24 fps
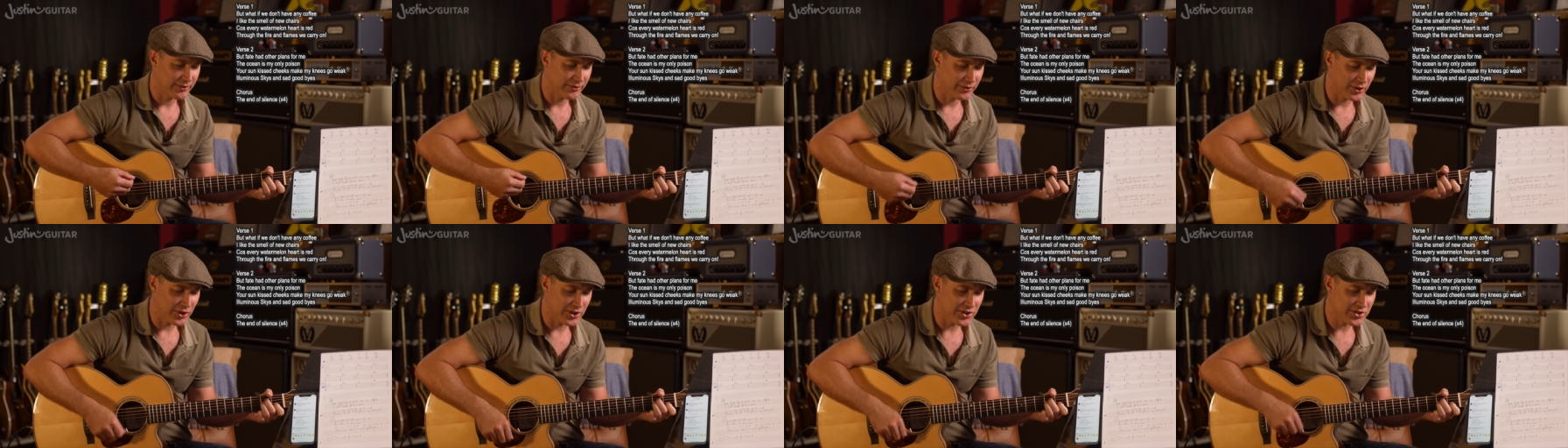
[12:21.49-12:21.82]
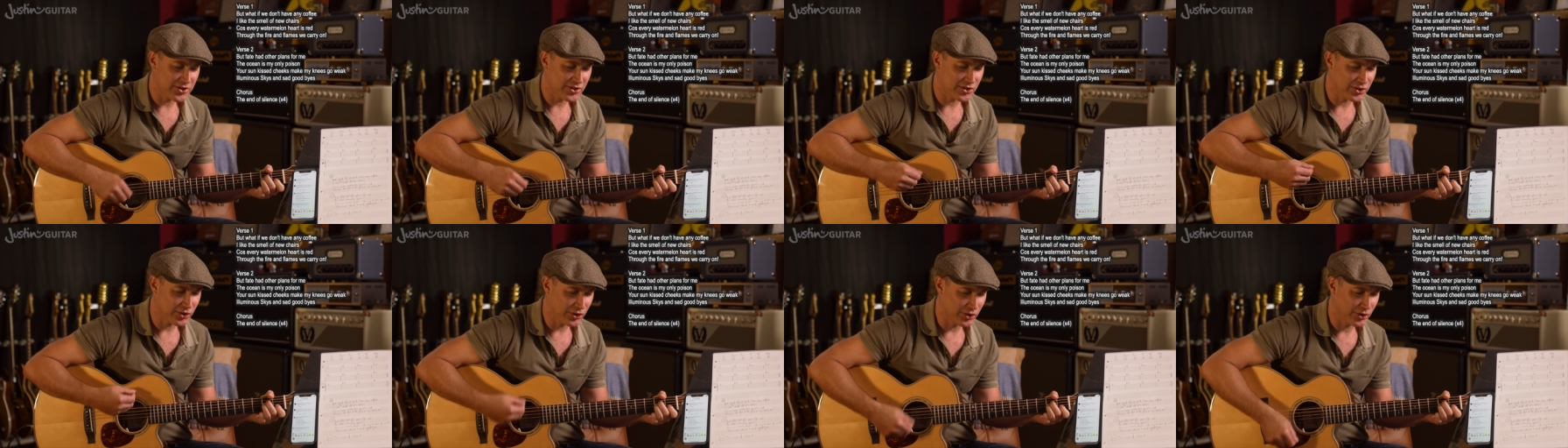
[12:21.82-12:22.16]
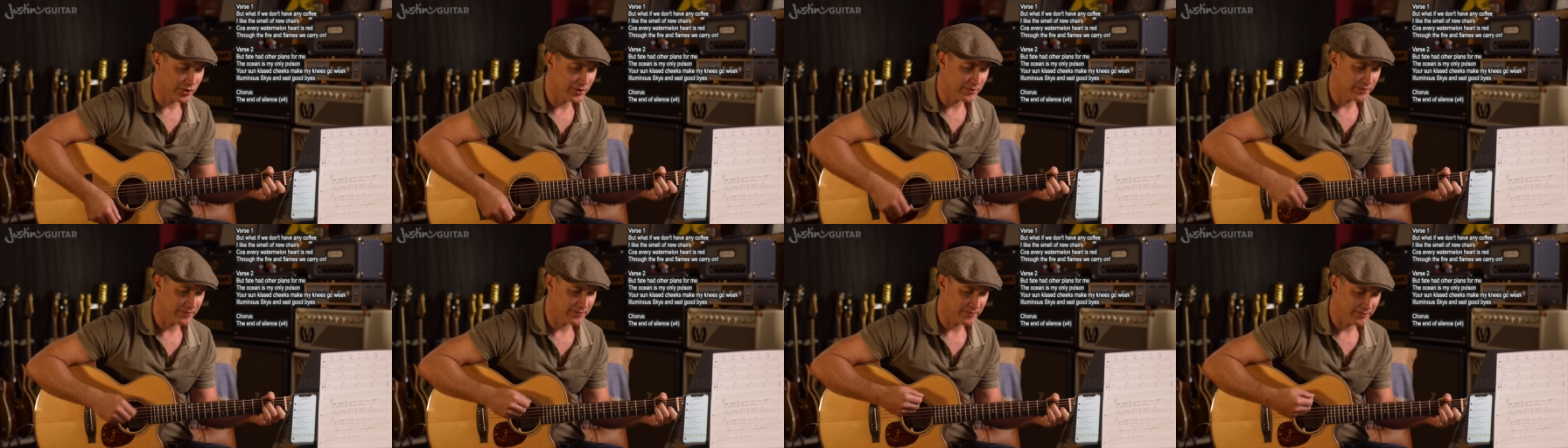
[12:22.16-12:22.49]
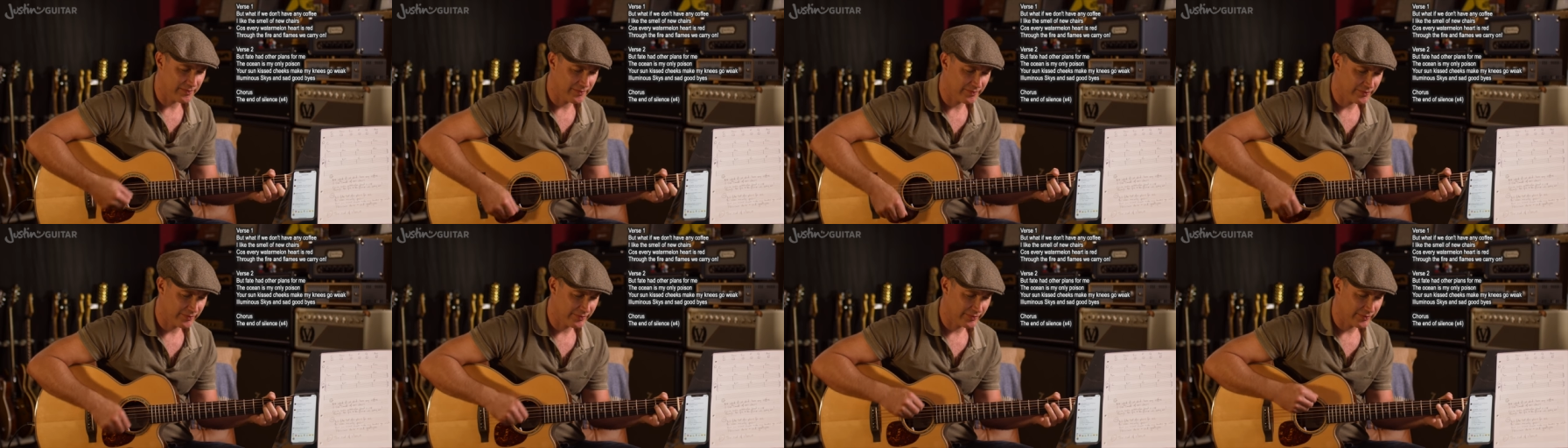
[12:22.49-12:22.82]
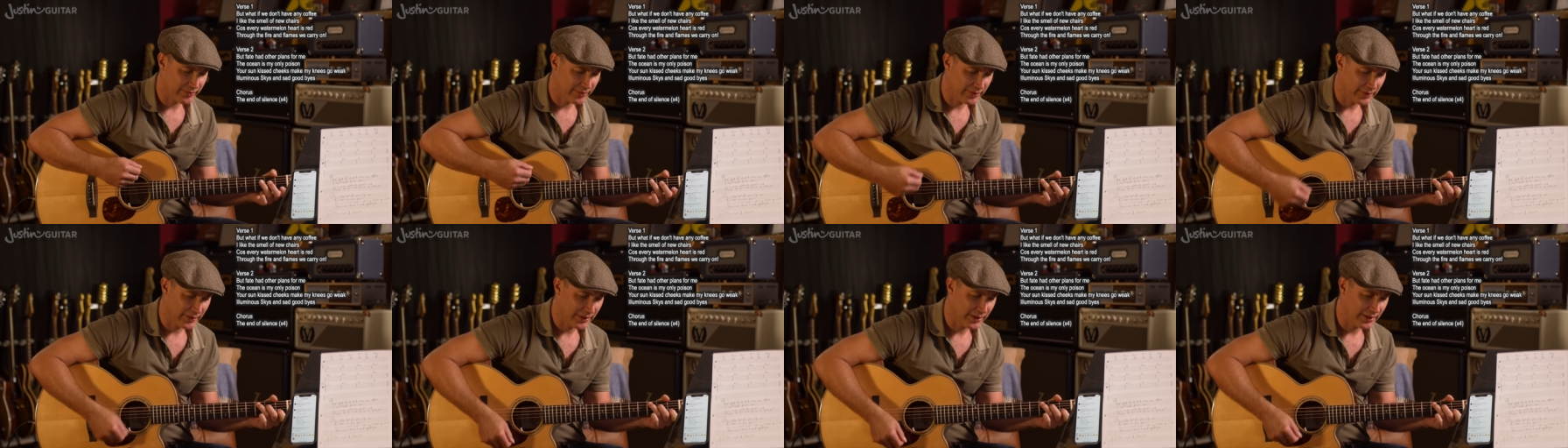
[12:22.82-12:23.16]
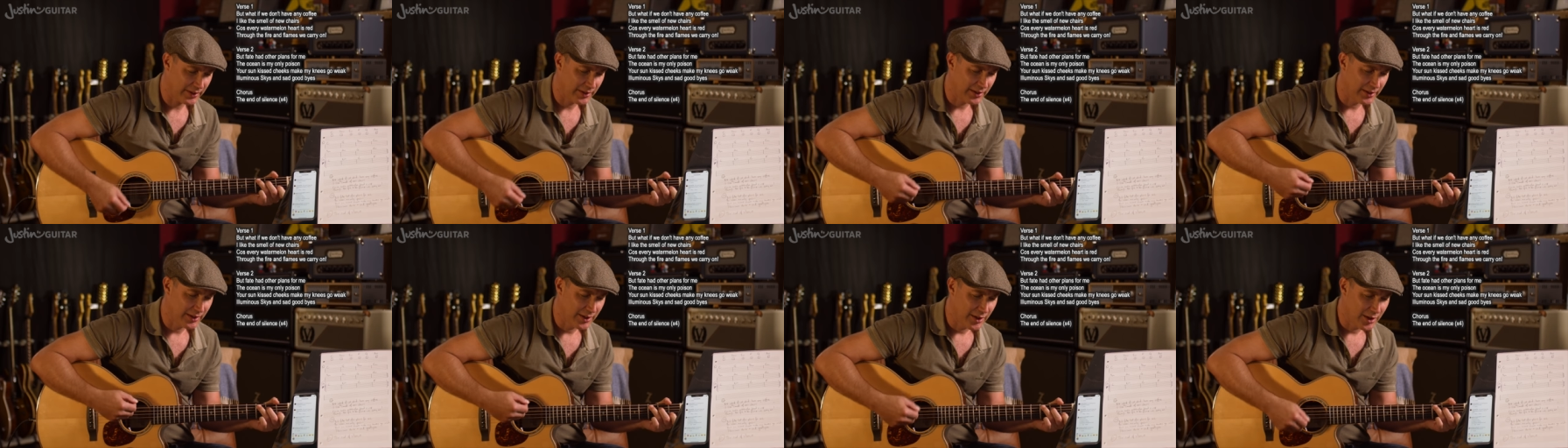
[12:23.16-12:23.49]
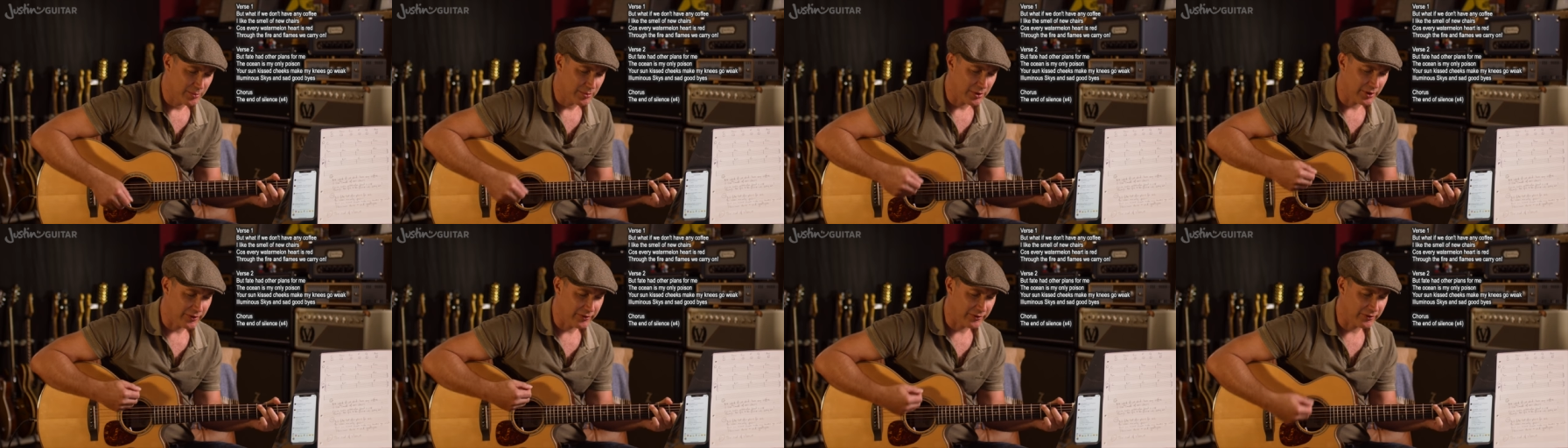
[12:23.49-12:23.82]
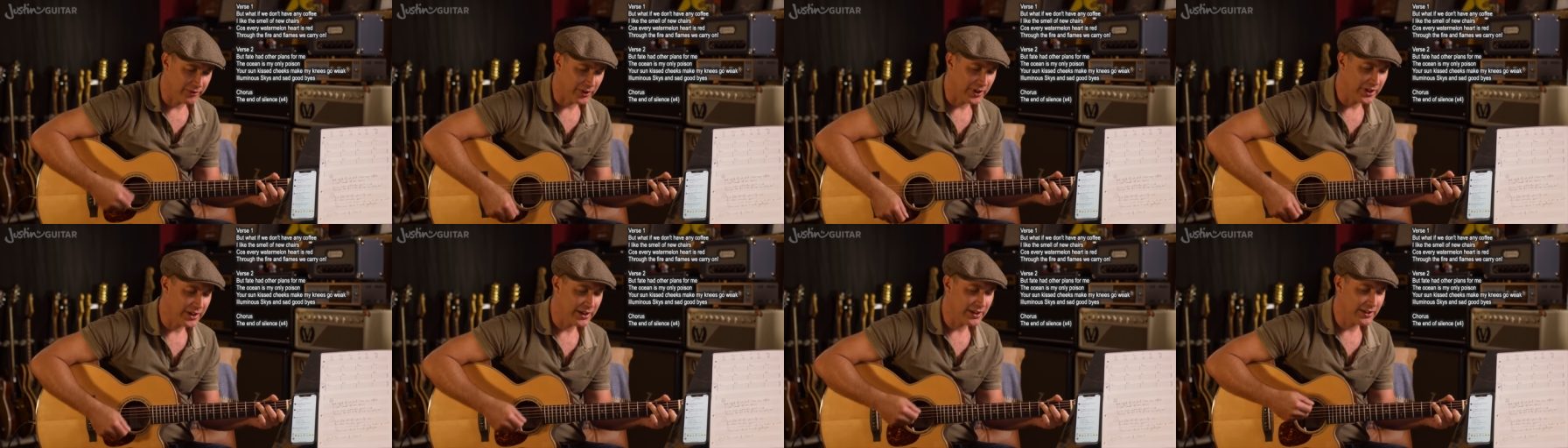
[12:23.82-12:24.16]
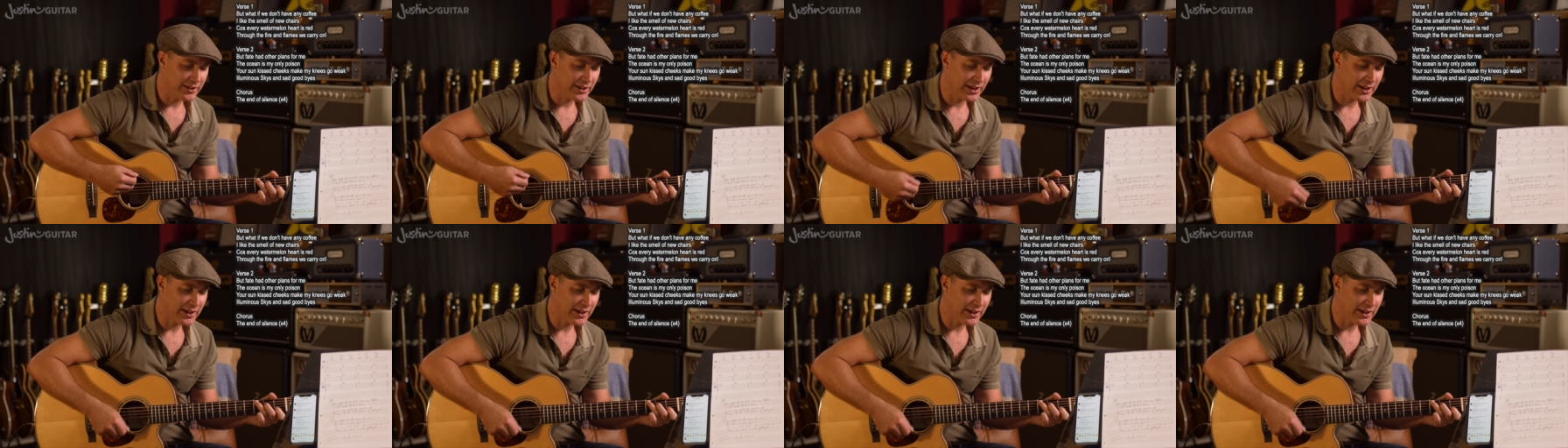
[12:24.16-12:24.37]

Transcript: Verse 2 But fate